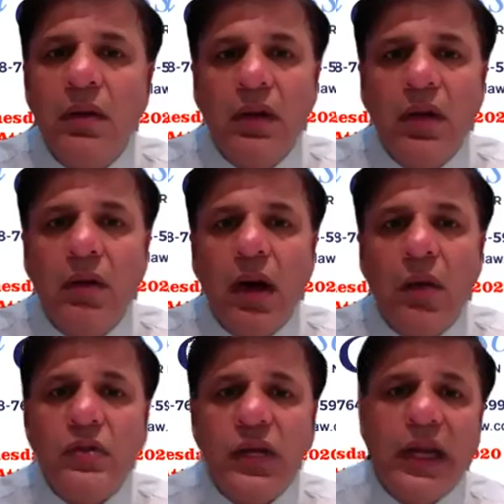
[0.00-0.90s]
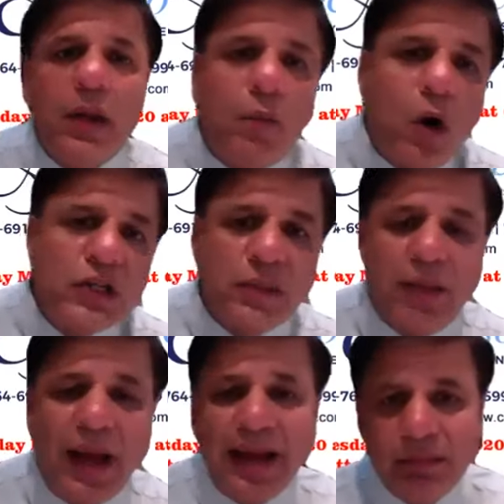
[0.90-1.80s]
I would say like a boxing
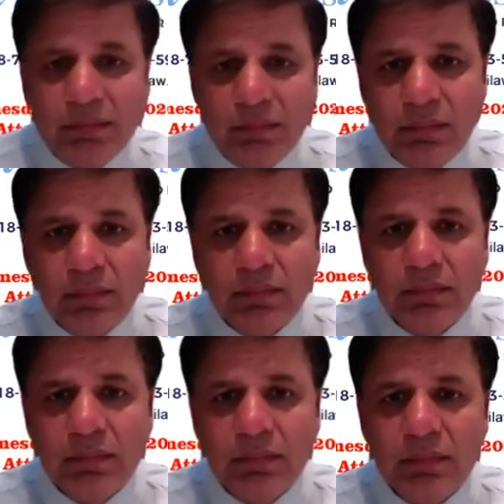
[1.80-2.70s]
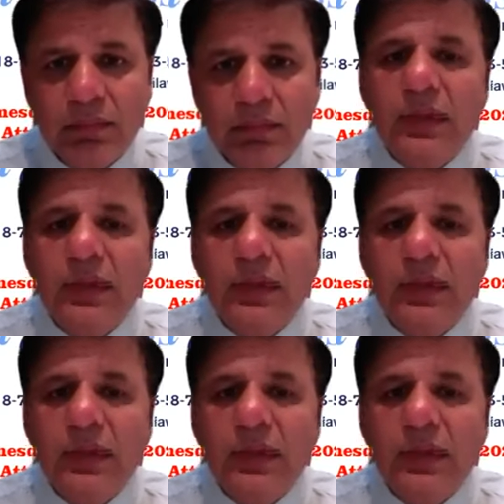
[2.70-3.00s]
bag. Then